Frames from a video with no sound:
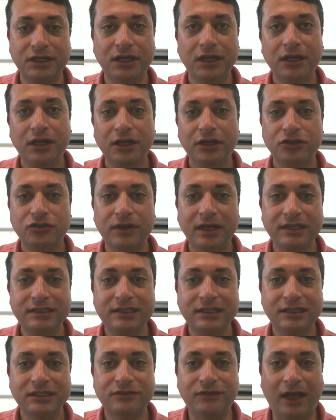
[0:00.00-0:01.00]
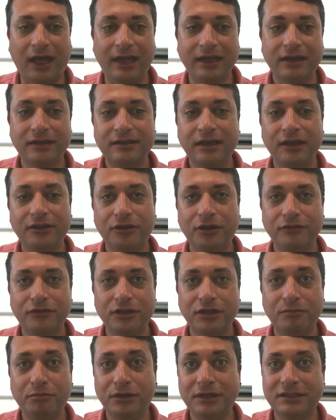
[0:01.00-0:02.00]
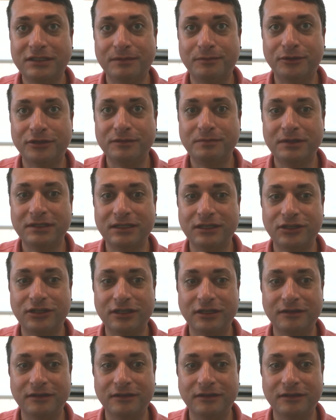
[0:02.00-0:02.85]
Tracy is vying to take over the principal's position.